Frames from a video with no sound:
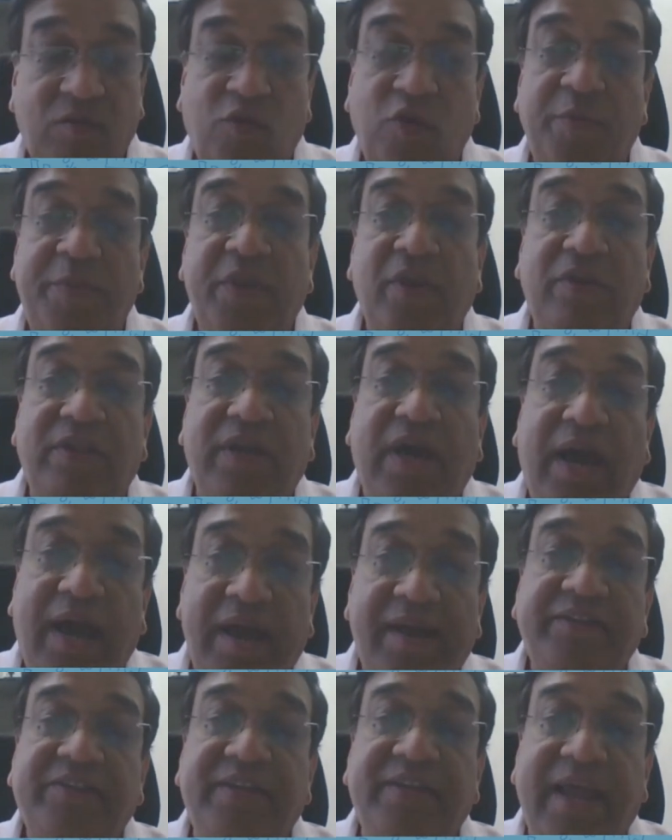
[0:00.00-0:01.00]
could be on the
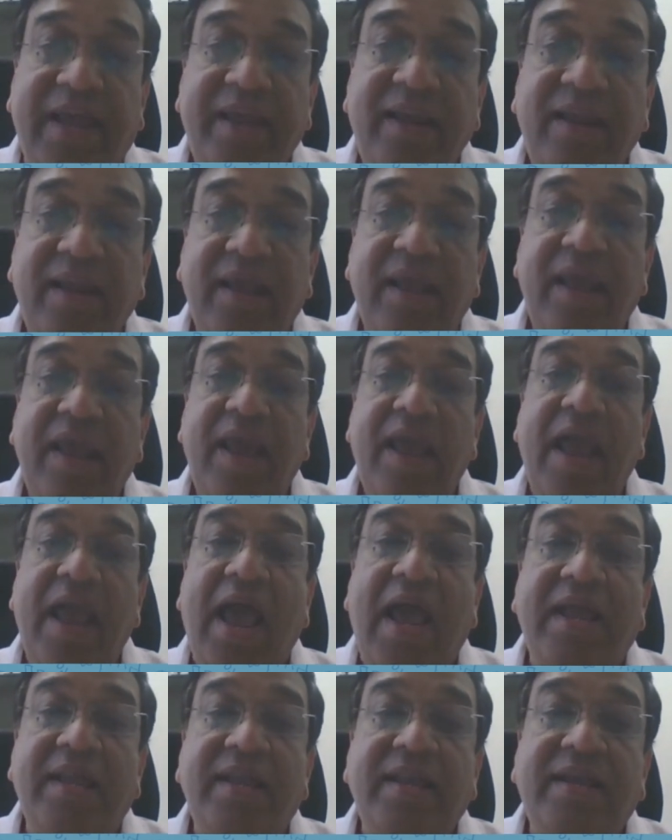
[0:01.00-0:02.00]
higher side.
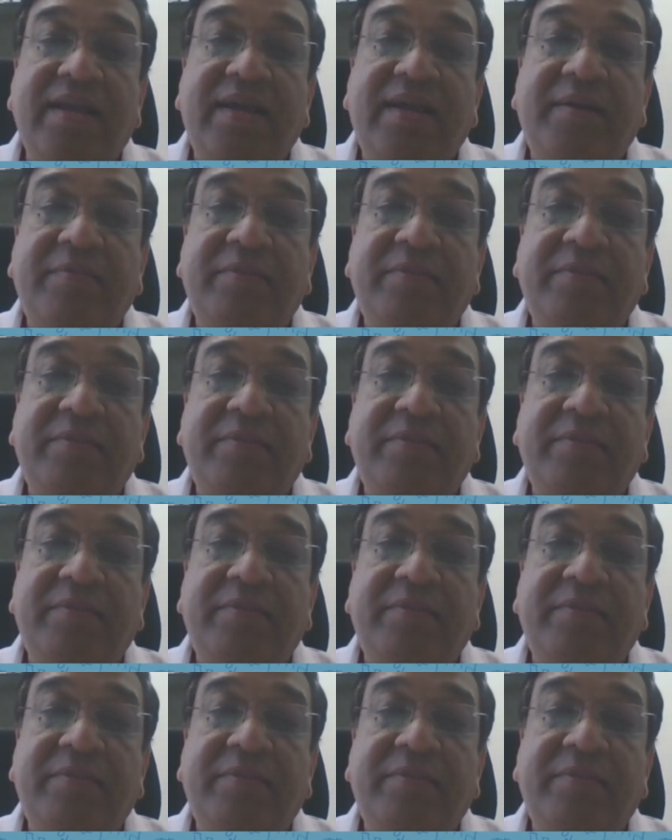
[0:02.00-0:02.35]
And,